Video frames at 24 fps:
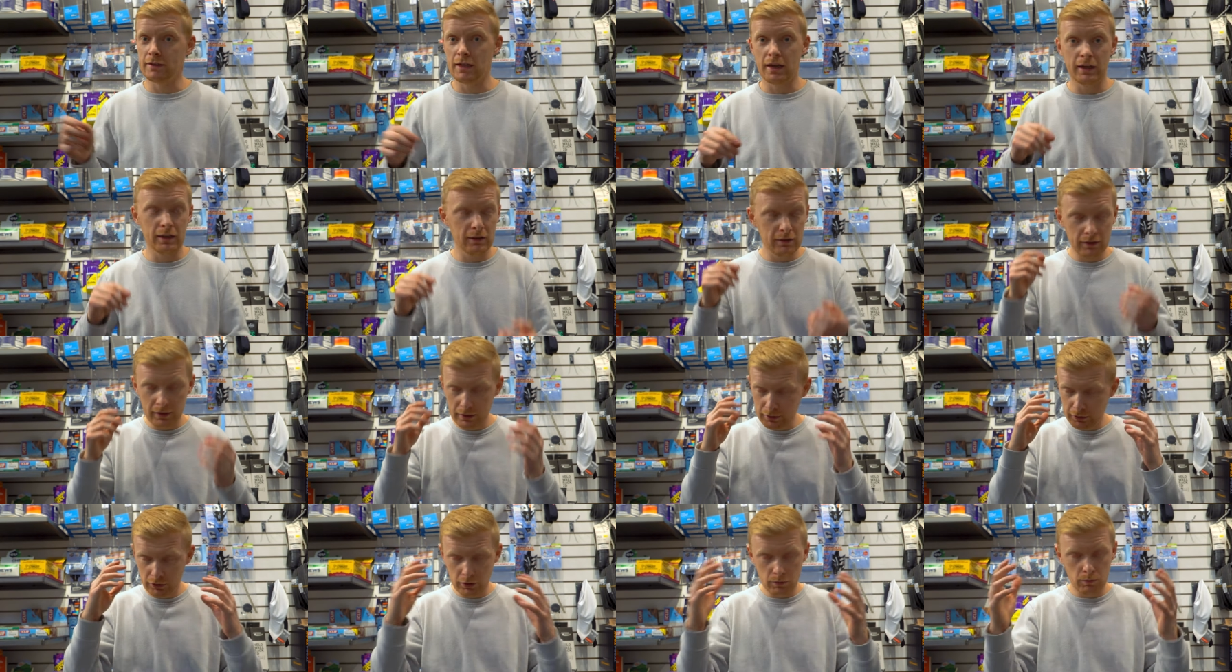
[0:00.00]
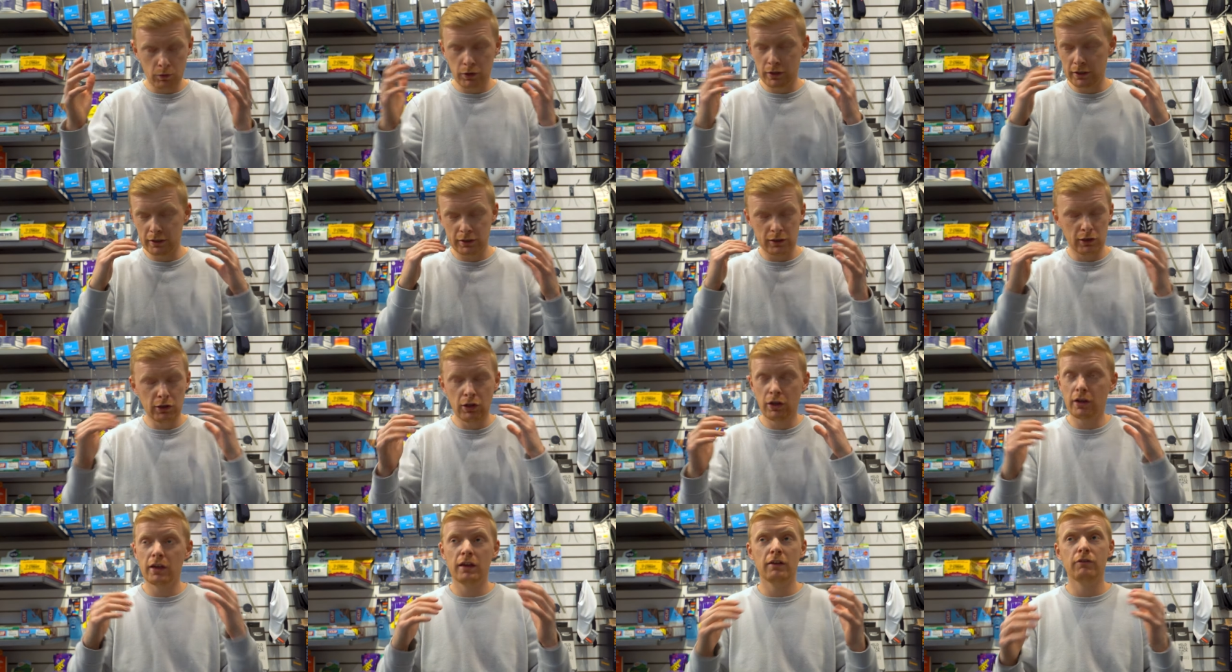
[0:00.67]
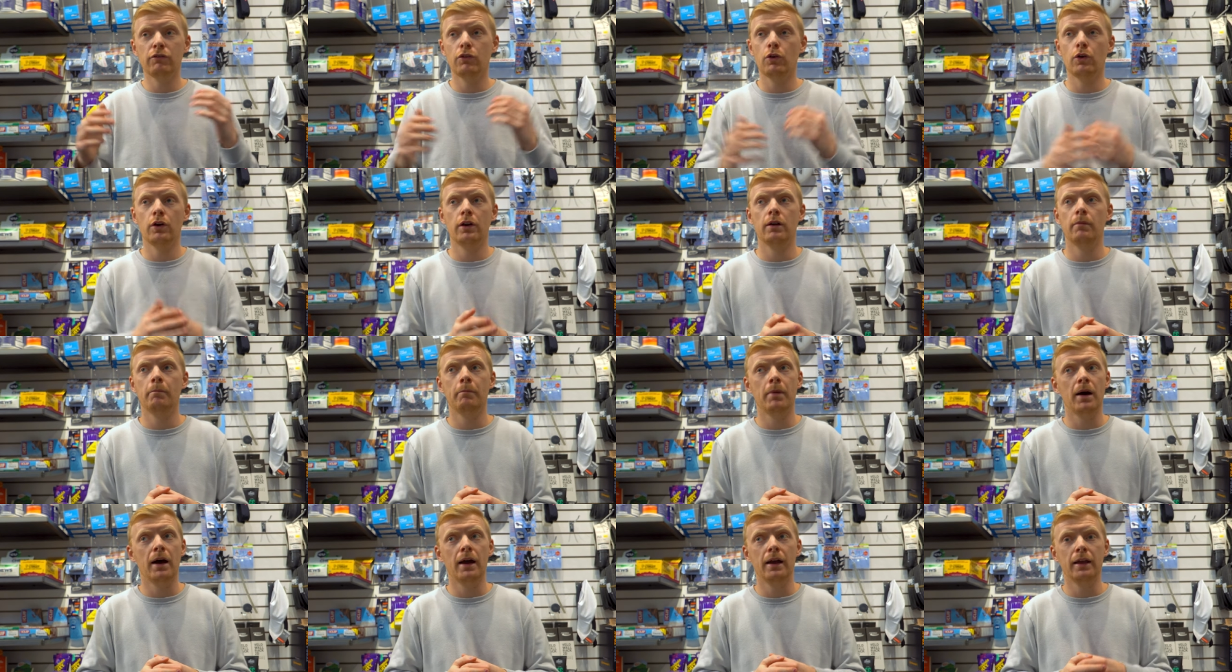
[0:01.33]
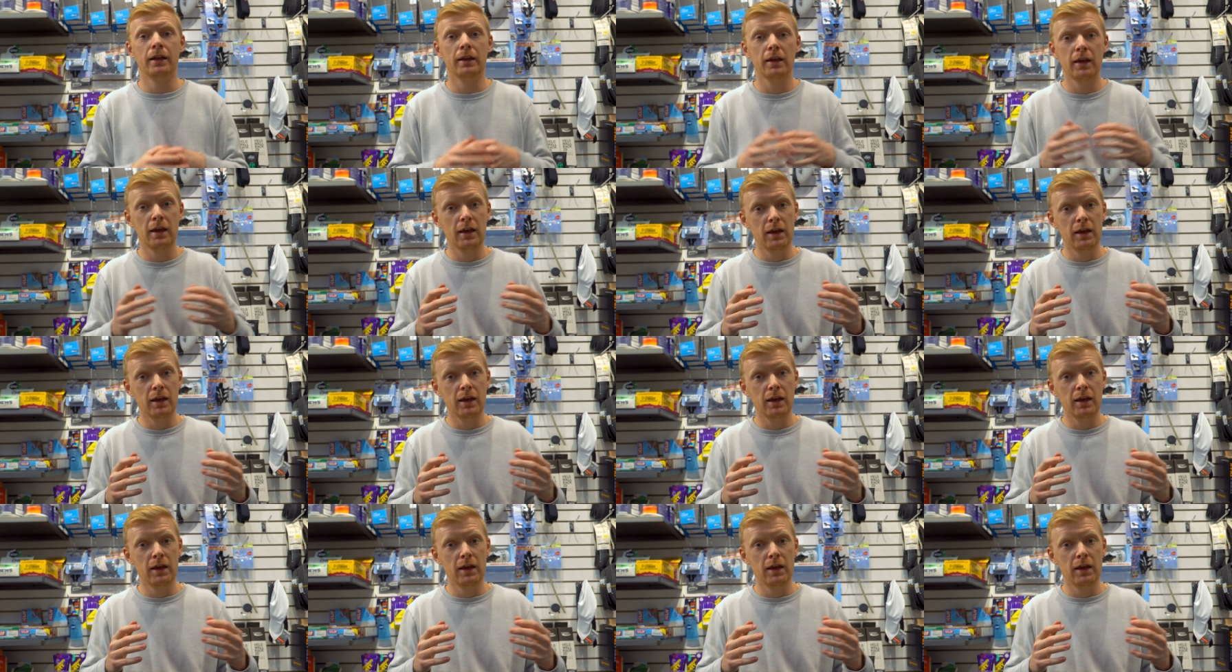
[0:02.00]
Anything someone is looking for in a bike,